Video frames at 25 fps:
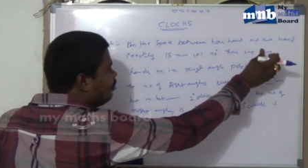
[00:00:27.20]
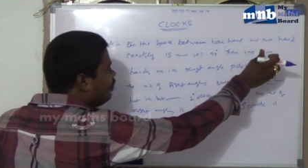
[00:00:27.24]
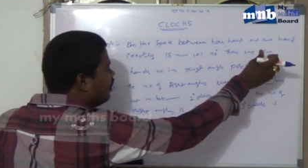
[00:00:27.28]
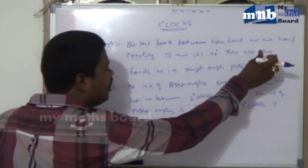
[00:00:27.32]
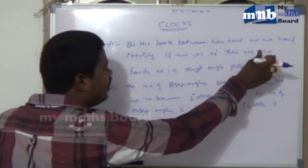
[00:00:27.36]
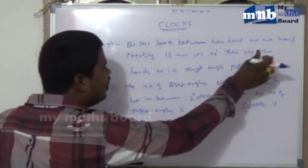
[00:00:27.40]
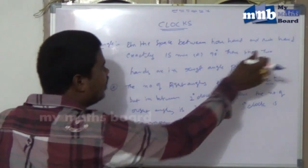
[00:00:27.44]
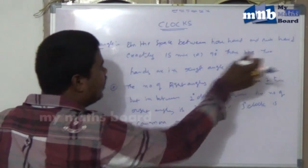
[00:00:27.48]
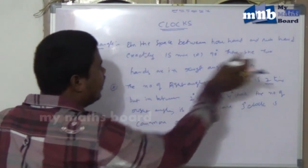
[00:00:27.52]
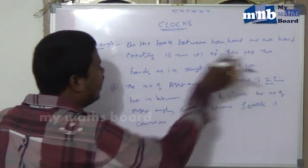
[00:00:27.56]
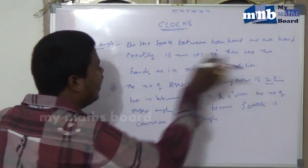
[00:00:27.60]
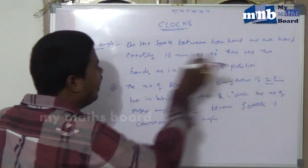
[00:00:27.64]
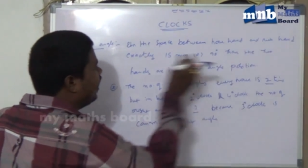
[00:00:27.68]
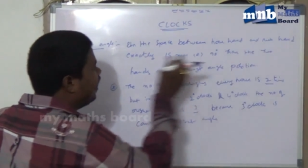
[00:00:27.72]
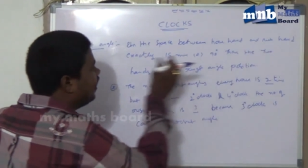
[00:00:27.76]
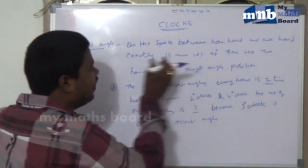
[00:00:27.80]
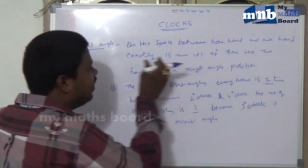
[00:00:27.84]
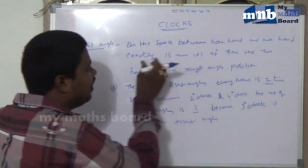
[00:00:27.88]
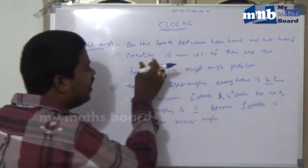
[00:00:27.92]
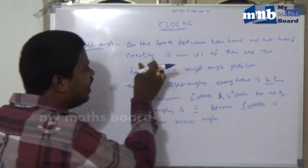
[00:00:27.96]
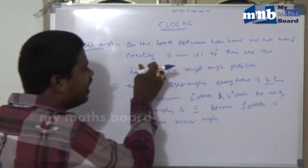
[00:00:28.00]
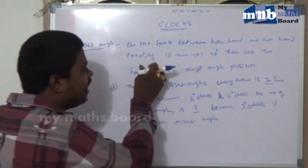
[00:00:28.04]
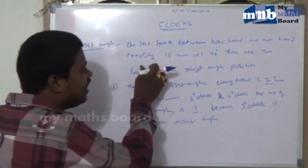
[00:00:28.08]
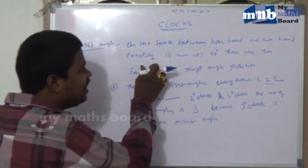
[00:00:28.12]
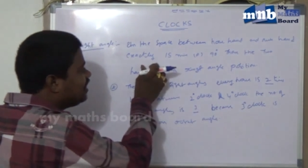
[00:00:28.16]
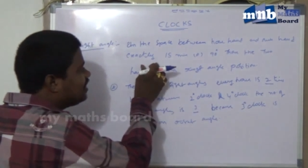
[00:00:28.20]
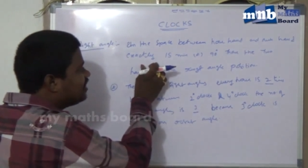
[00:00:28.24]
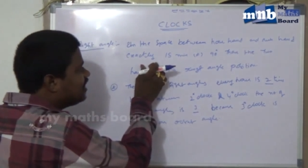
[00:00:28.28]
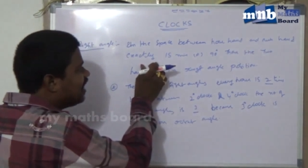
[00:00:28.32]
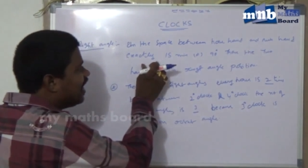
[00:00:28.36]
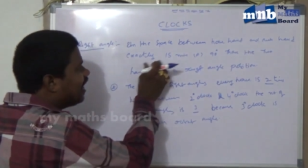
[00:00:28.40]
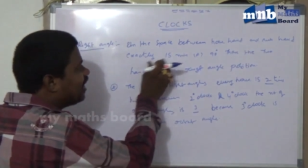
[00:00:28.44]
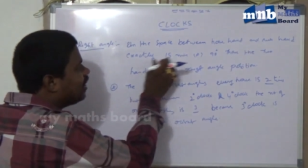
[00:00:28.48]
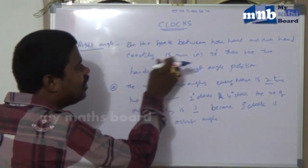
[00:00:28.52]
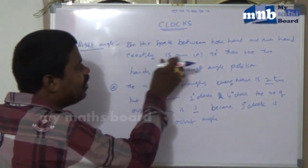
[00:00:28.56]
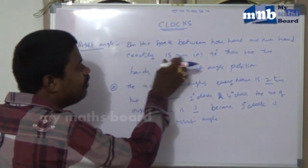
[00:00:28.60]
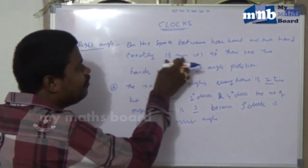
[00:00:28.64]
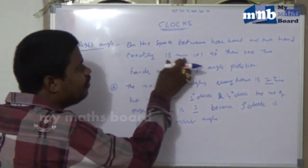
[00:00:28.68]
the minute hand
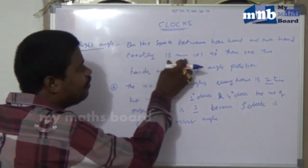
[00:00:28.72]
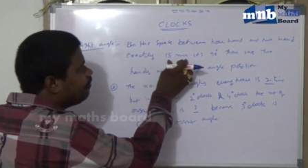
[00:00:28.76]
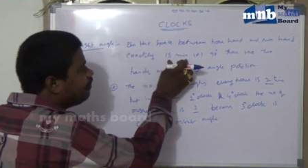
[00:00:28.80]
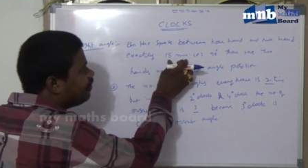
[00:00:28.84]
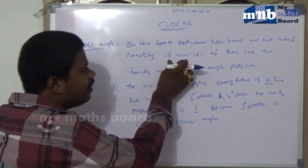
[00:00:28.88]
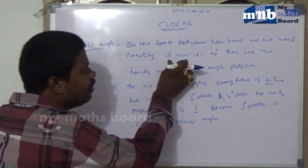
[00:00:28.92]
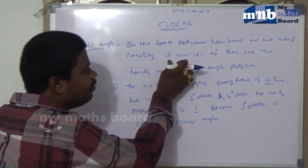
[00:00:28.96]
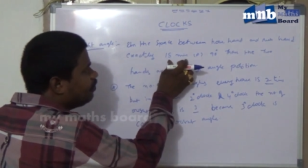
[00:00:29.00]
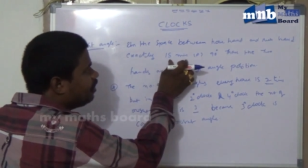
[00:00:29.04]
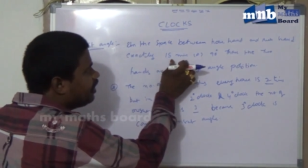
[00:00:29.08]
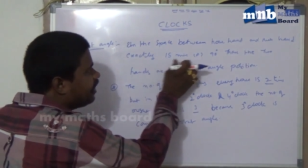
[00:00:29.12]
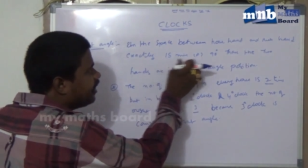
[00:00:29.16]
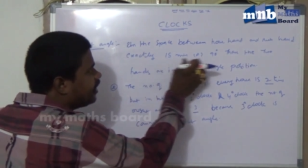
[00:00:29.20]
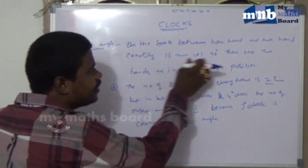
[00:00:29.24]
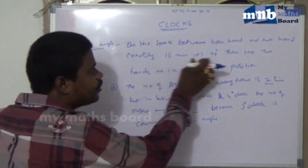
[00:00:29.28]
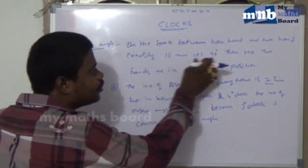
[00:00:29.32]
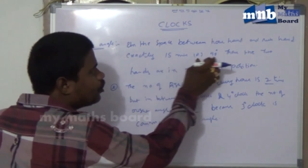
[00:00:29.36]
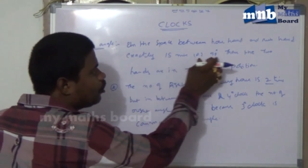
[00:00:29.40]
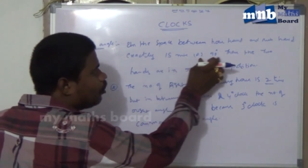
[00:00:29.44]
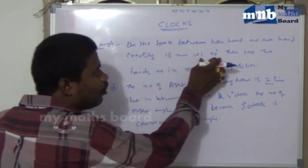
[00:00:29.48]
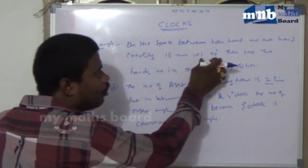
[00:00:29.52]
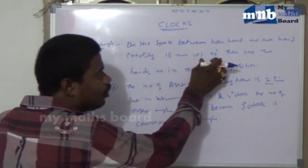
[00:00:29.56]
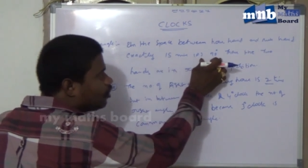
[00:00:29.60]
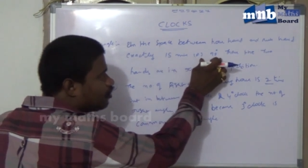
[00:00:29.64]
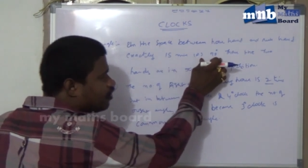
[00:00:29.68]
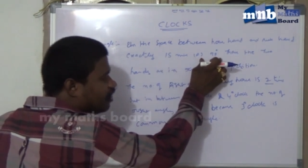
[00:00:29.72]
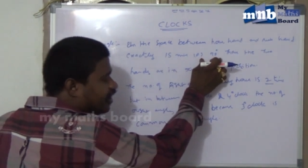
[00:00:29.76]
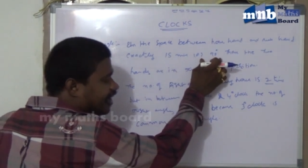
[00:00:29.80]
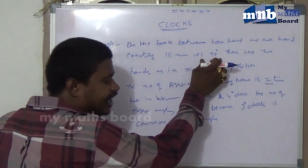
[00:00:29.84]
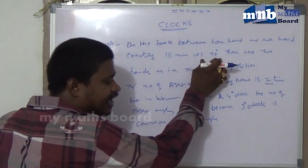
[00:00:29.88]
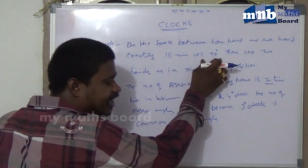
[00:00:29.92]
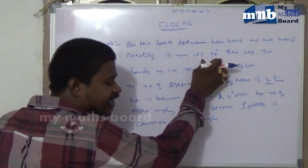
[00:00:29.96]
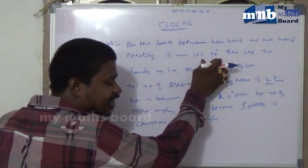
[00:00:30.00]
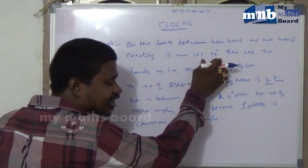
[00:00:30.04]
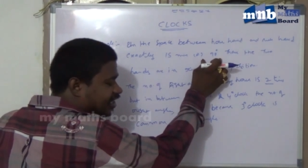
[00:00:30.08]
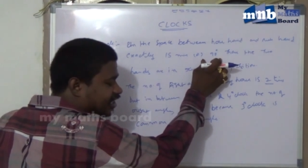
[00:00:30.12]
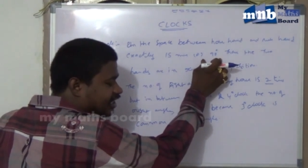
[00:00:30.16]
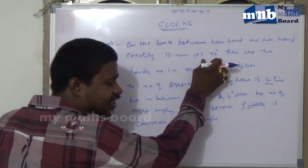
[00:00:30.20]
exactly 15 minutes or the
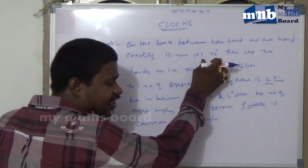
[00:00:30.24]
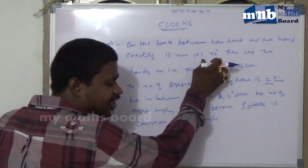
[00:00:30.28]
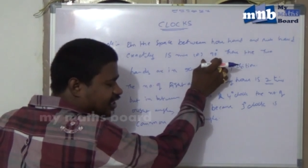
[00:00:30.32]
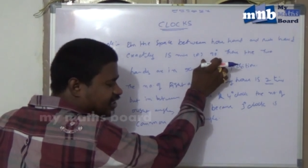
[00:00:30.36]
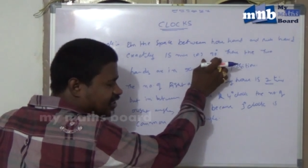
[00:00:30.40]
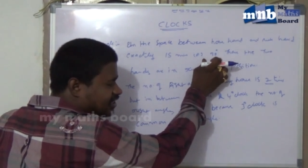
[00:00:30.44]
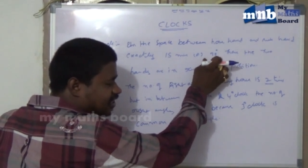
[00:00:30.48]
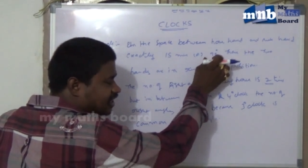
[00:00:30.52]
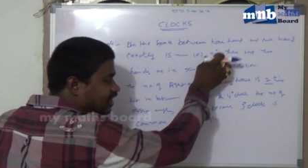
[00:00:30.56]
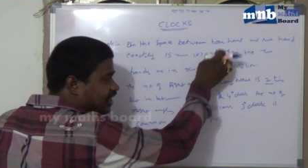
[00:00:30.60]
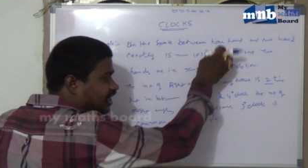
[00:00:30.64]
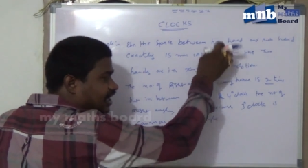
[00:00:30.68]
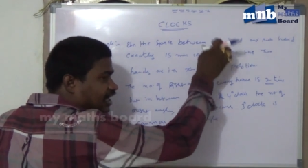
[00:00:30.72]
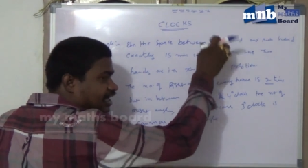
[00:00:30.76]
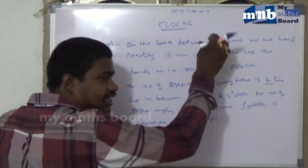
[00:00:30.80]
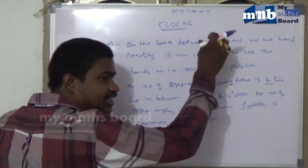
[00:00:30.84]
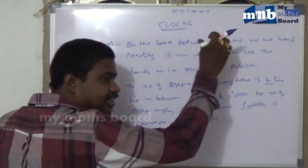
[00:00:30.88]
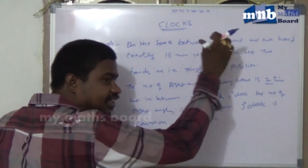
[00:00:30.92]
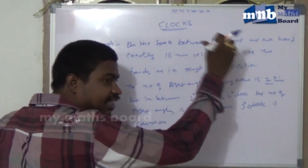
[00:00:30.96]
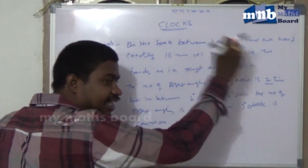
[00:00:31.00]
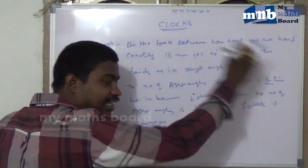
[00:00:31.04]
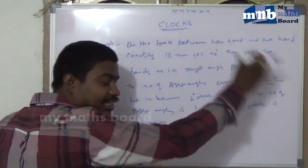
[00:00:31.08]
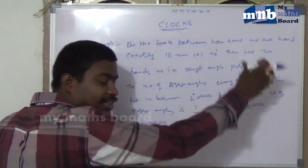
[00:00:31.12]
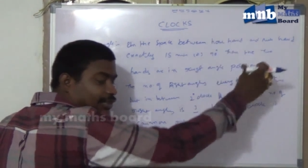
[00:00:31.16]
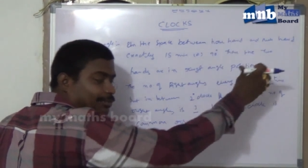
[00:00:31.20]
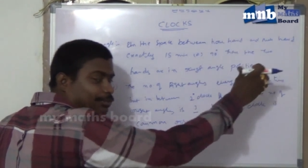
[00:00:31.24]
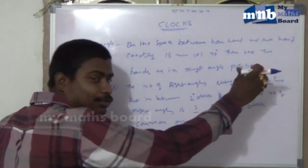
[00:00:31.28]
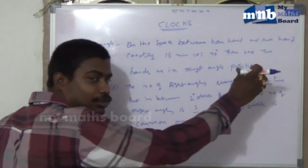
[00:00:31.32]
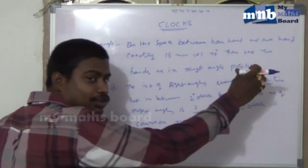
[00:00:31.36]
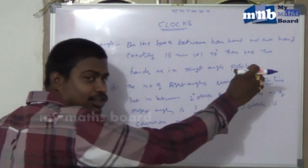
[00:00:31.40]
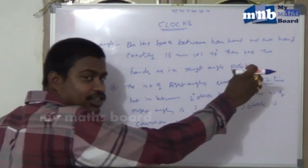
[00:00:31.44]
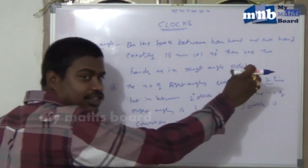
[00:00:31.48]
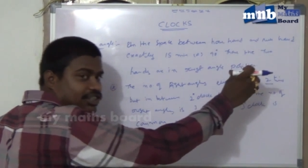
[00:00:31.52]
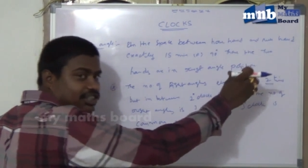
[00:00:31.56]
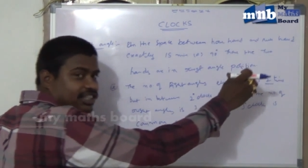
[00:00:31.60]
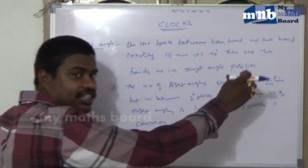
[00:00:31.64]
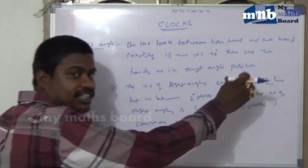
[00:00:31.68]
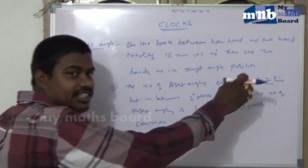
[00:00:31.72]
90 degrees then the
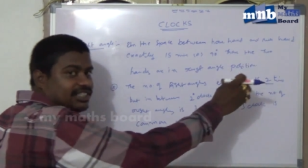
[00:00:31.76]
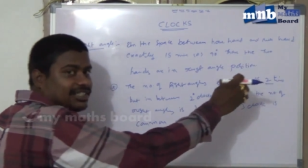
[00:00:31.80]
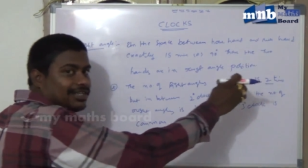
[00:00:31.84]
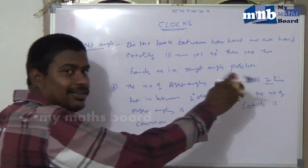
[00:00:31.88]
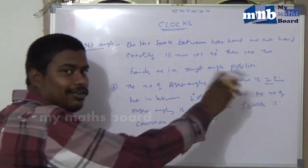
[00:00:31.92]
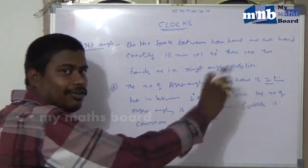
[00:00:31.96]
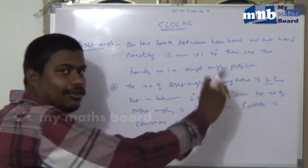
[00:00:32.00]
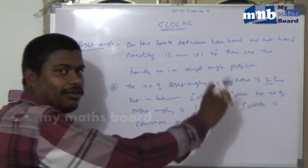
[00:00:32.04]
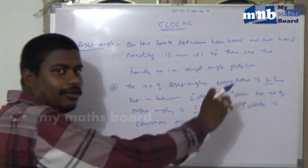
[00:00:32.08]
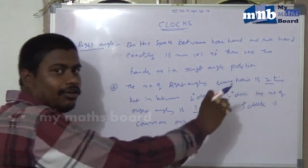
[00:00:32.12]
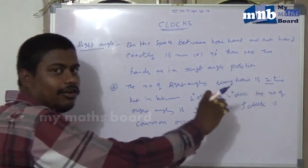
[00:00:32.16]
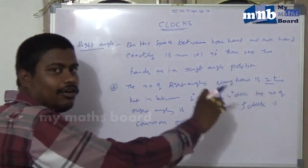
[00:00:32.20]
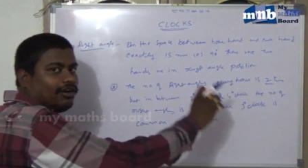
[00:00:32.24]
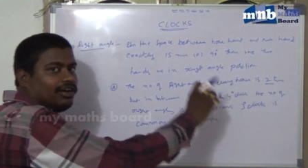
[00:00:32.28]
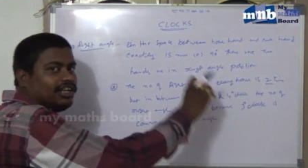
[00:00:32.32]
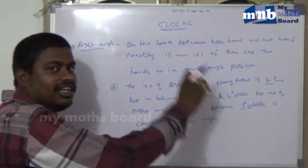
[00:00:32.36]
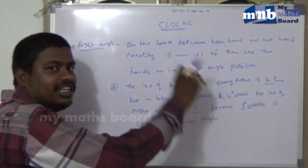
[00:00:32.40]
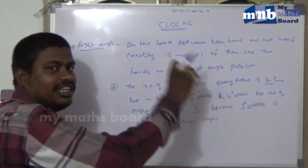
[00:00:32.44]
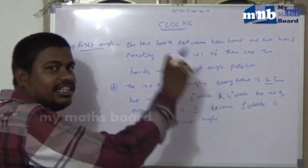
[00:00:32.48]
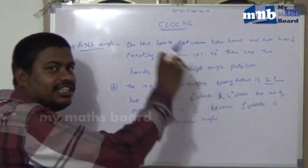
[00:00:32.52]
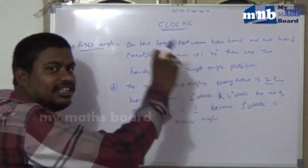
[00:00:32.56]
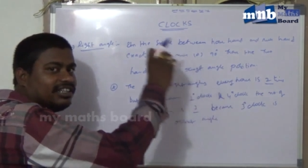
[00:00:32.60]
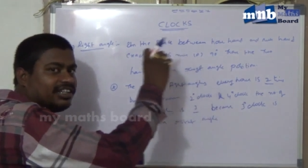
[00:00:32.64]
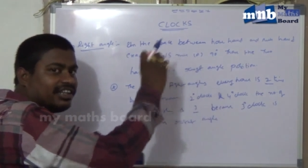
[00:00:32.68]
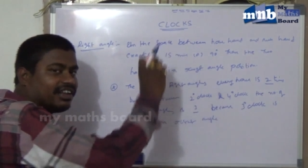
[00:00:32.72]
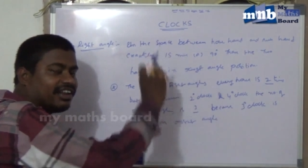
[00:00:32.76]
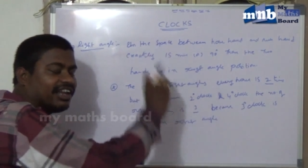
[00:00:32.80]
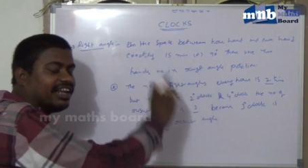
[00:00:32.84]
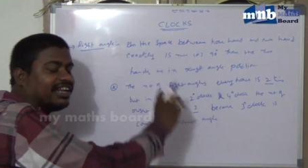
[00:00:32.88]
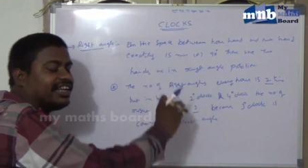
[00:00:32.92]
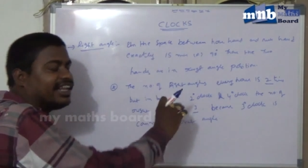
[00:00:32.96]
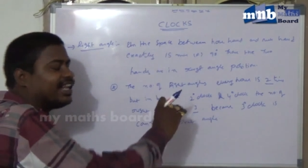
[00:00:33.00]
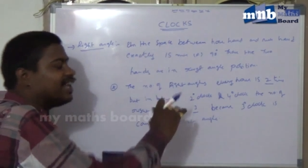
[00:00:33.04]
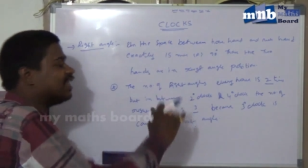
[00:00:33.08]
position is called in right